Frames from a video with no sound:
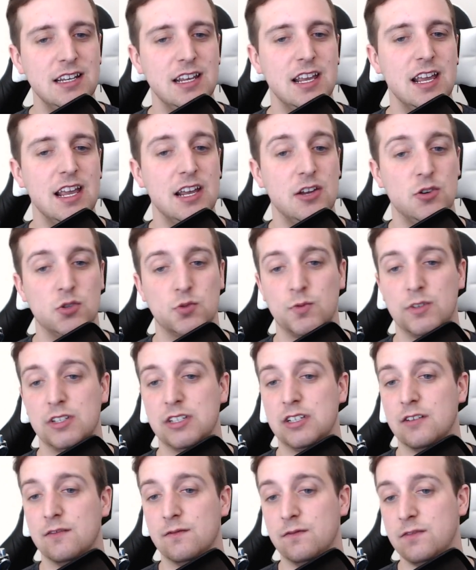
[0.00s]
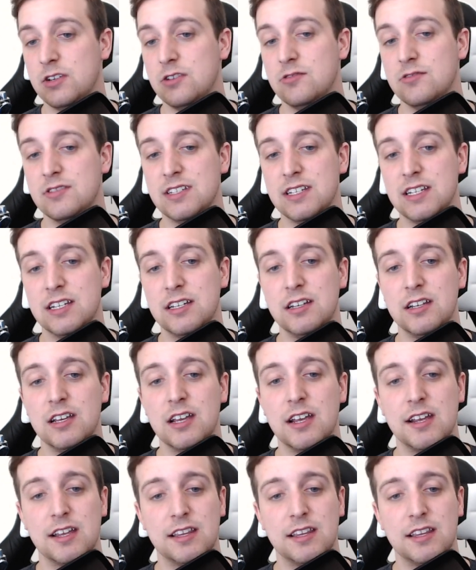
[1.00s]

It was really confusing.